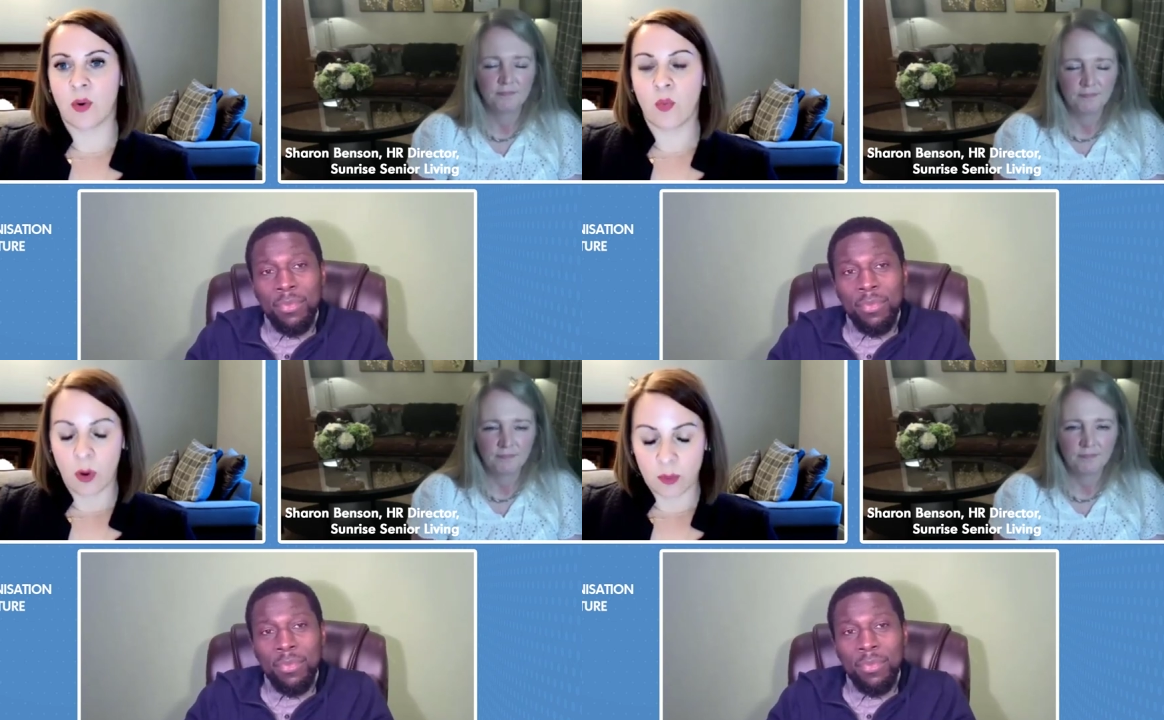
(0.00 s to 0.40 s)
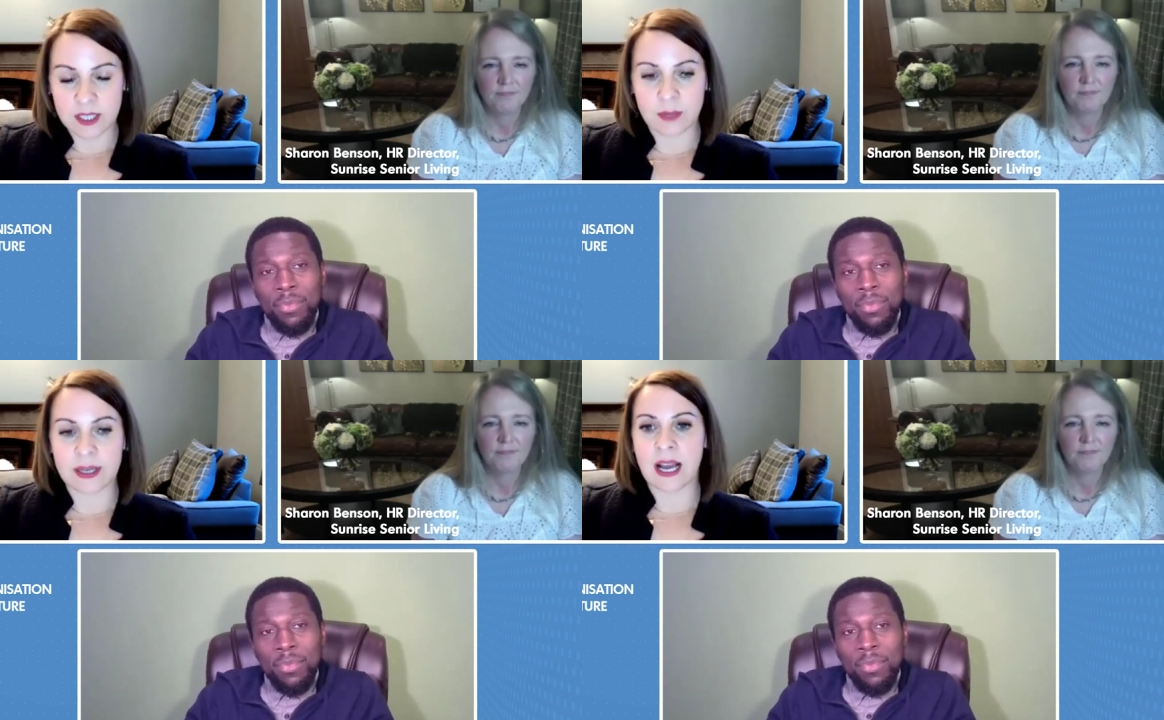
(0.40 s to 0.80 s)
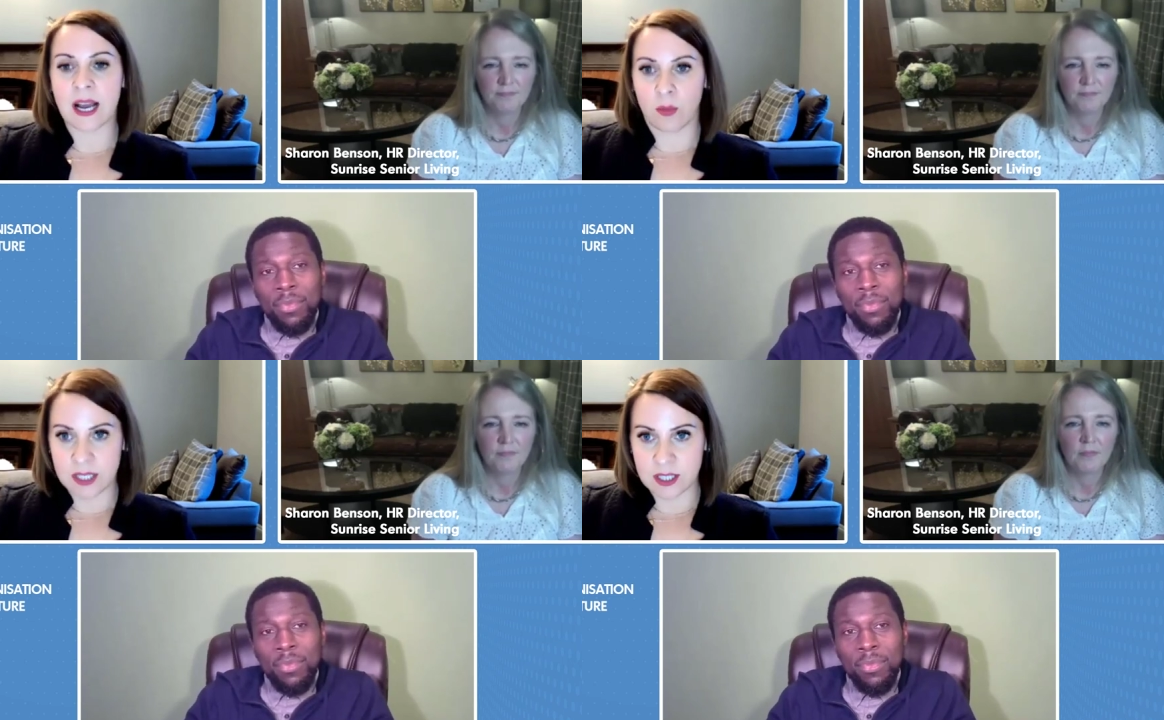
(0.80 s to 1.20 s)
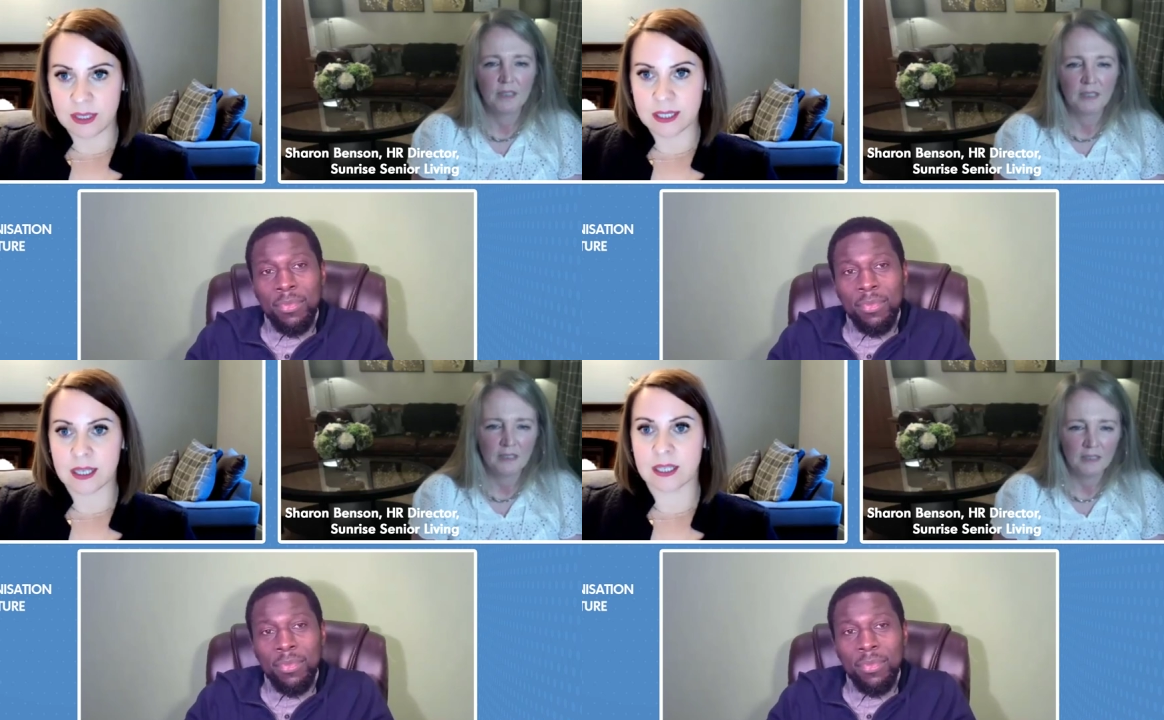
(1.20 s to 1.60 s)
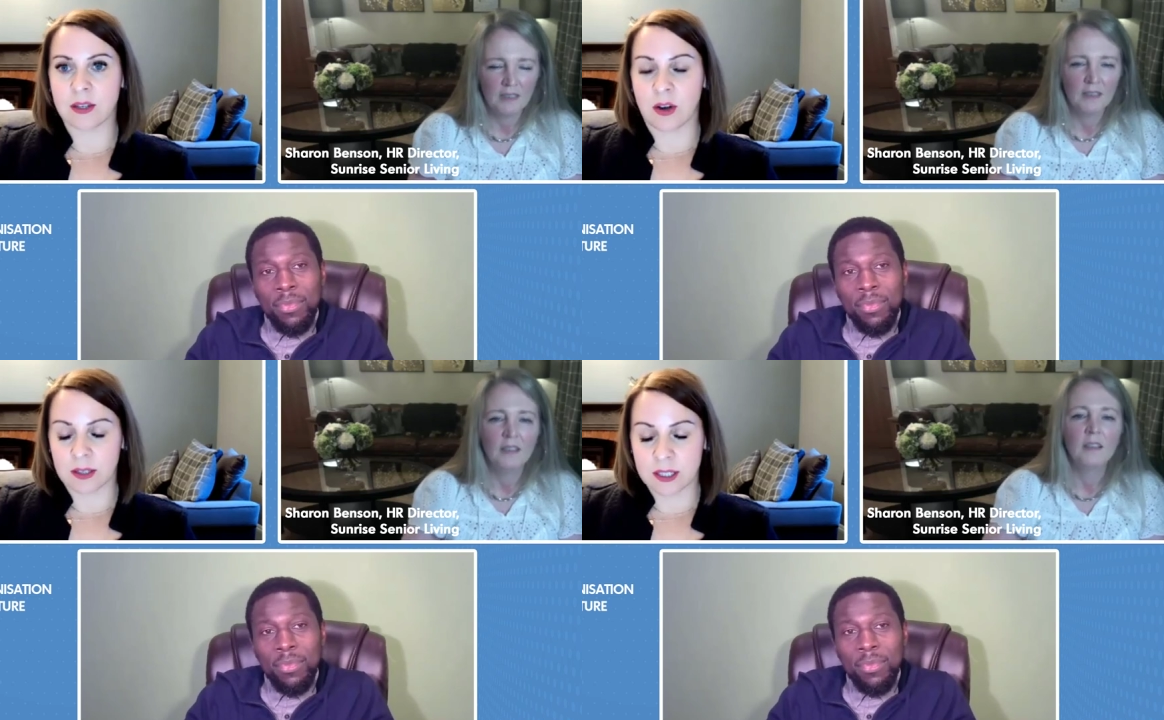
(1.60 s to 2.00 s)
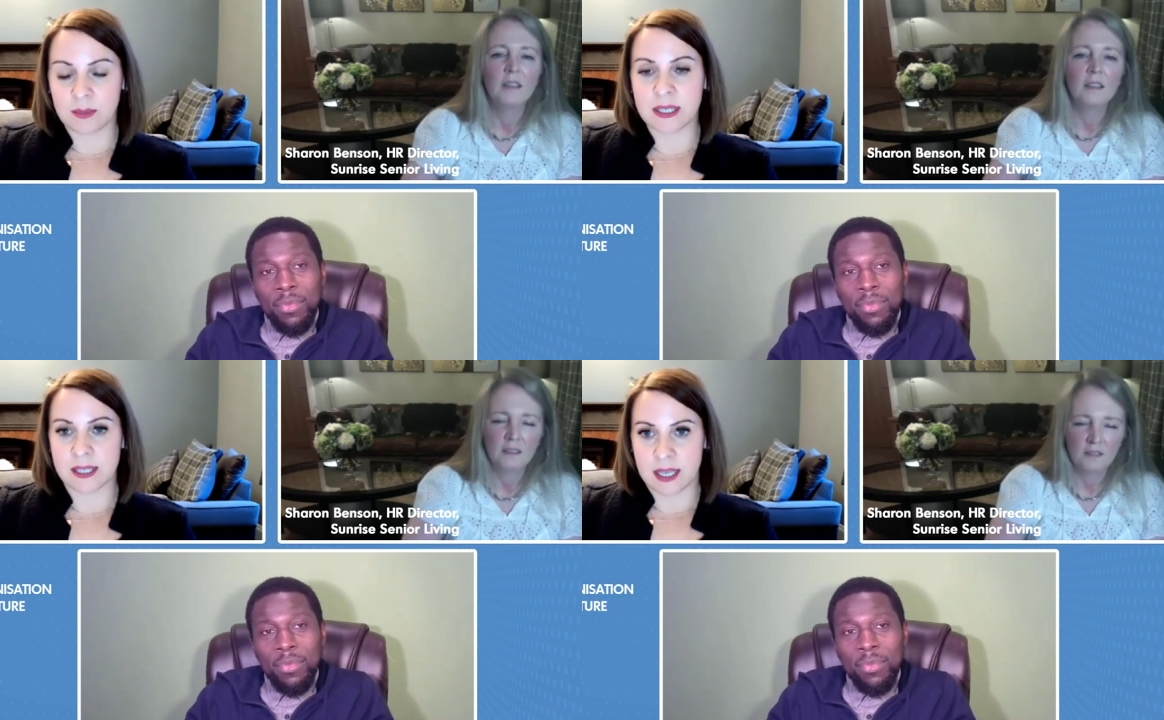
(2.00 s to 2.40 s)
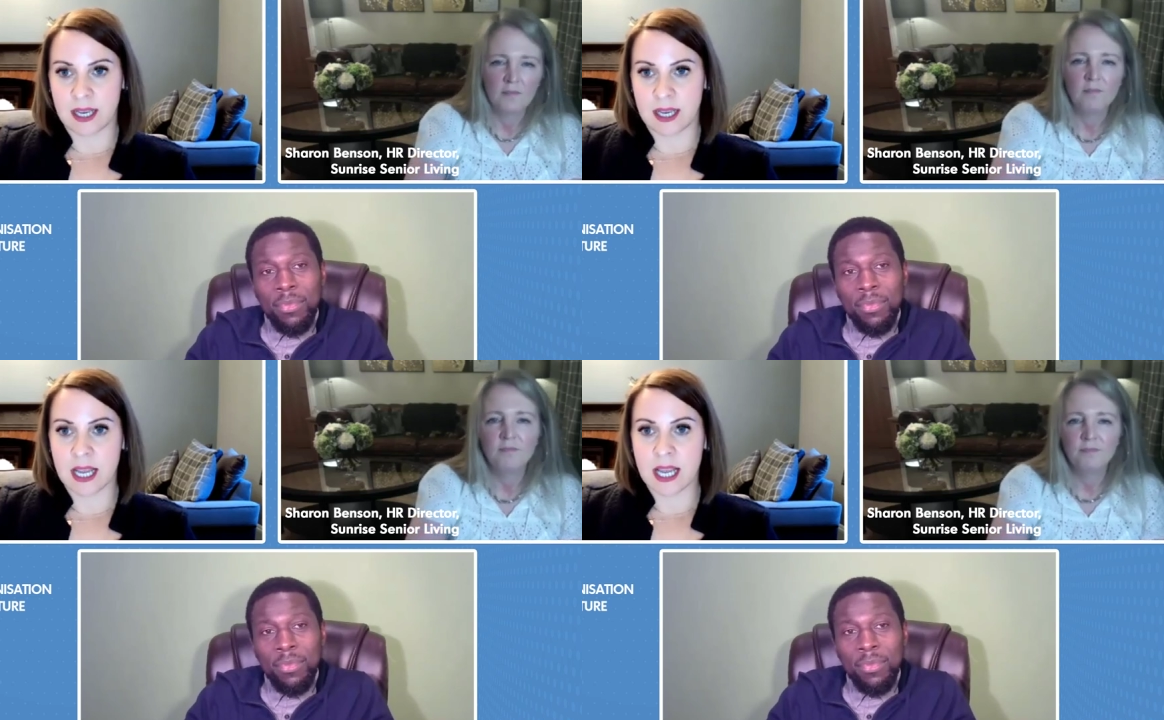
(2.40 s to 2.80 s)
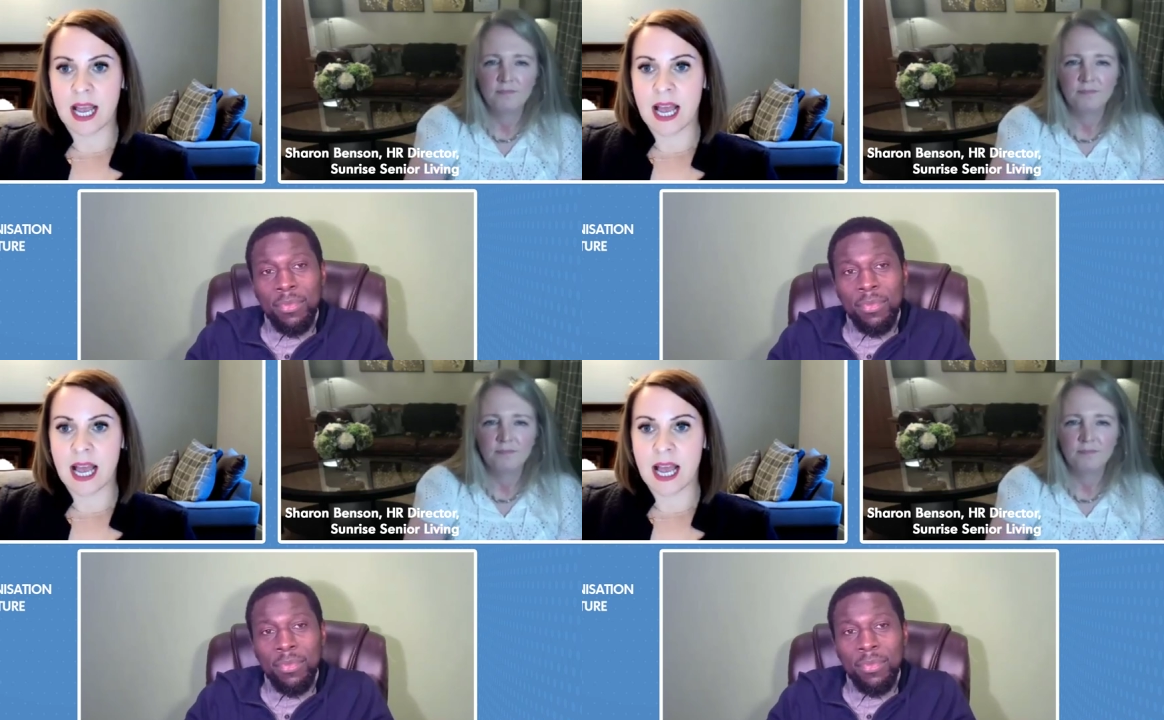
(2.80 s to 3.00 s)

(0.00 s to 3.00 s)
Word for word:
Speaker 1: What we do and how we do it has got to be seen